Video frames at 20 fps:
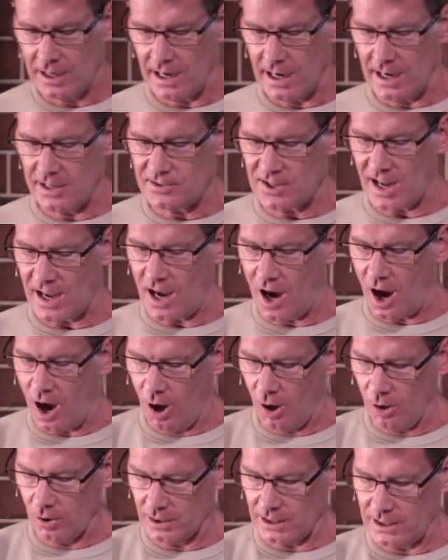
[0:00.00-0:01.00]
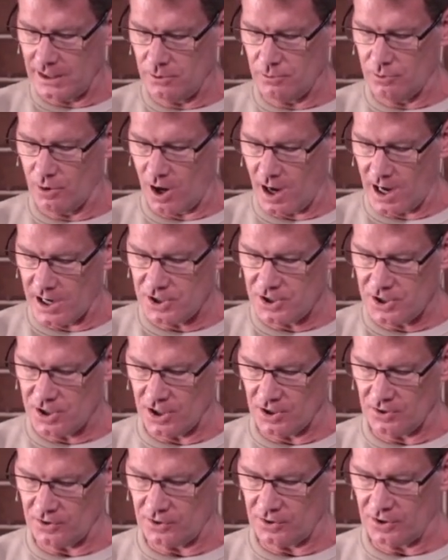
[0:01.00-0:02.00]
It's a holy,
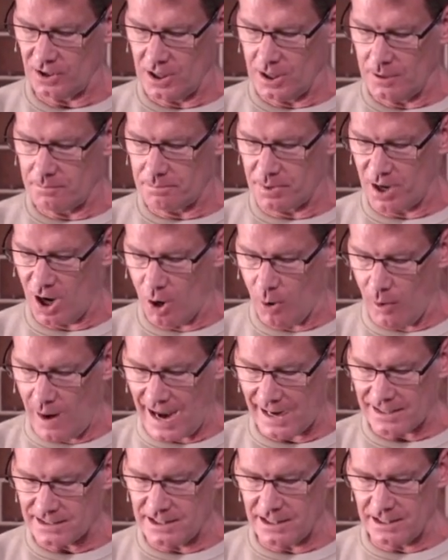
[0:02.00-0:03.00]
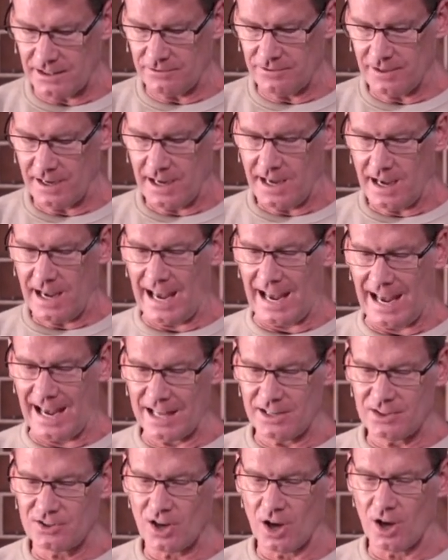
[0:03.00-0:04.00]
righteous, proactive,
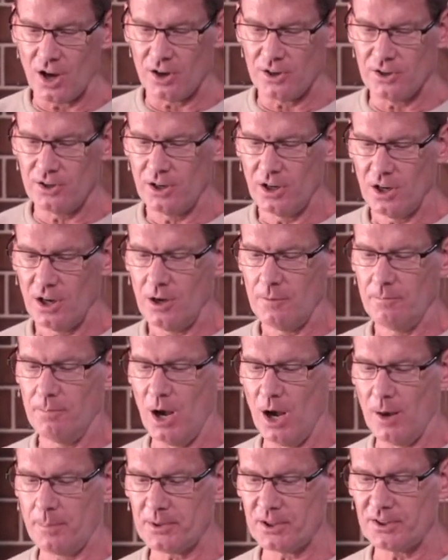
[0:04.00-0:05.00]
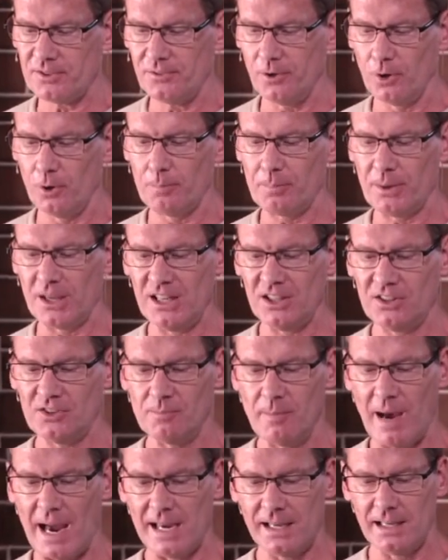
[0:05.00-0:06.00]
hands-on, purposeful
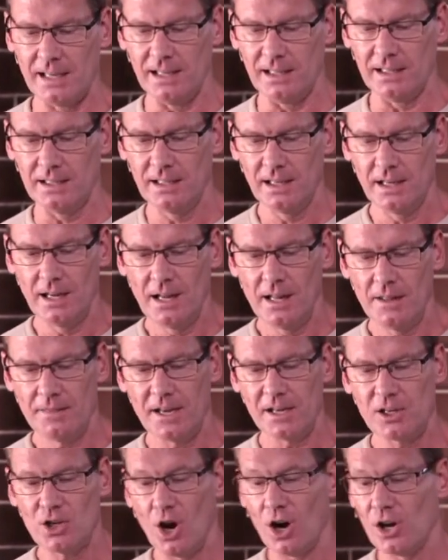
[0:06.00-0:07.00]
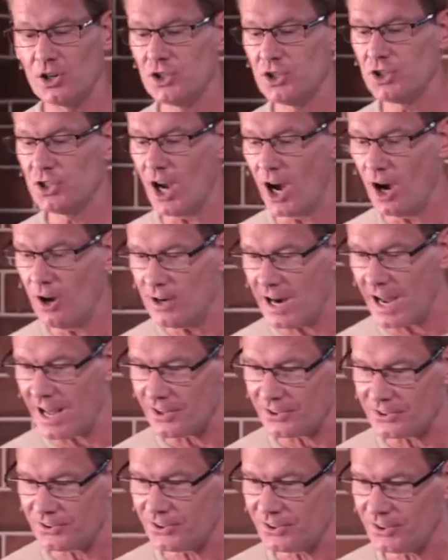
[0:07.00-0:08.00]
peacemaking that God showed
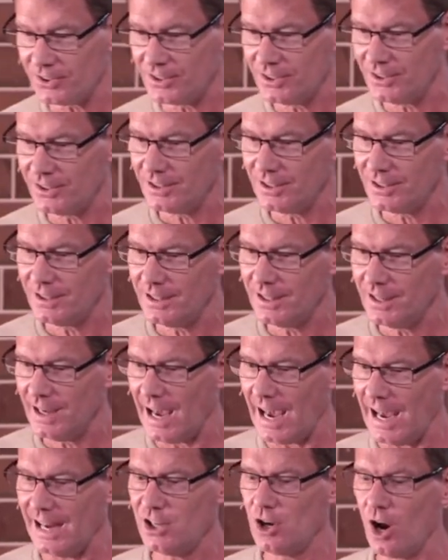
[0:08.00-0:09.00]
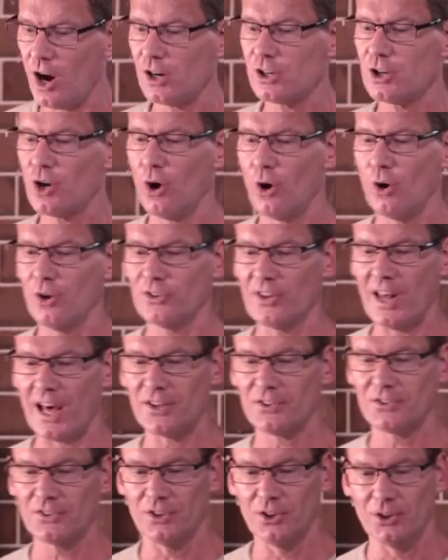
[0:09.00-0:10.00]
us and God calls
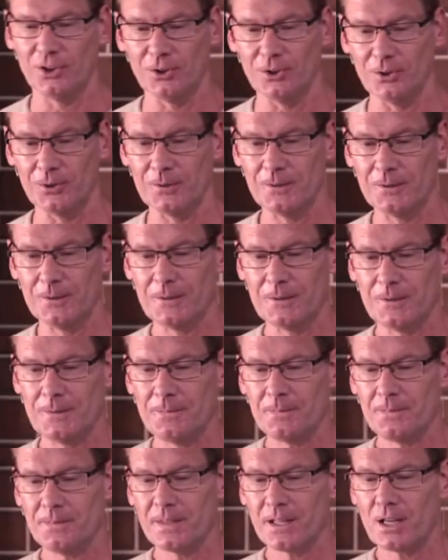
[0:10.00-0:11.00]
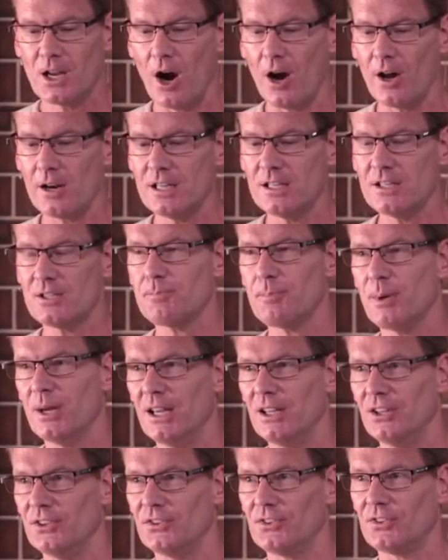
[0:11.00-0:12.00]
us to. God is
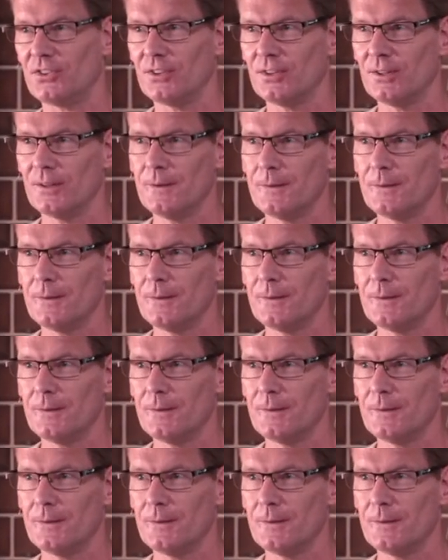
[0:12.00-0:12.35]
peace.